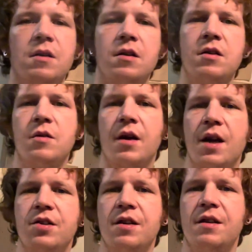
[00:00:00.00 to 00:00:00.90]
So I'll
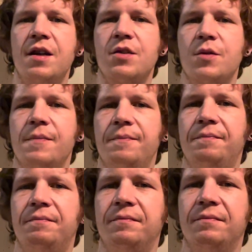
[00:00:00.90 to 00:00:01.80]
catch you on the next one.
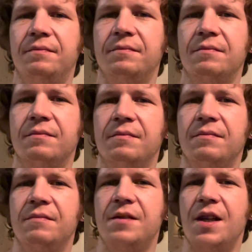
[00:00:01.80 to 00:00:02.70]

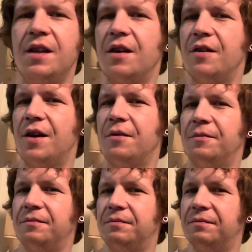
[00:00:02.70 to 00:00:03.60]
Take care now.
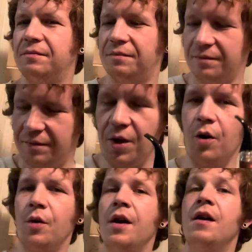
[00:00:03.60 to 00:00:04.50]

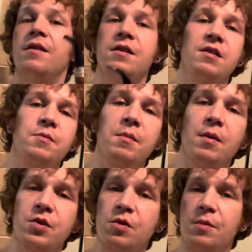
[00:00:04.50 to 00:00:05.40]
Oh, this has been
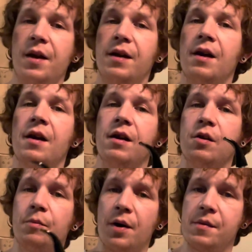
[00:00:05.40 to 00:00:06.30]
Mushroom Leg, your
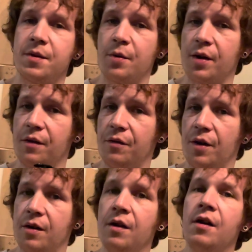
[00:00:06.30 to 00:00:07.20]
pipe smoking
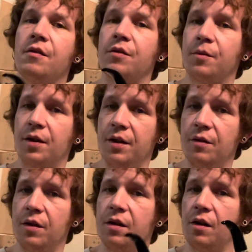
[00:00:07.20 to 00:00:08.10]
friend from
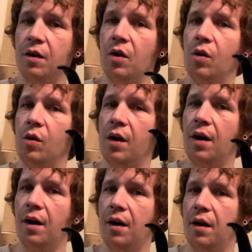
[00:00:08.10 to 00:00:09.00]
Cleveland,
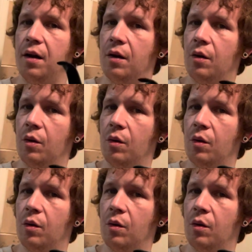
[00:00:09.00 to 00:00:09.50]
Ohio.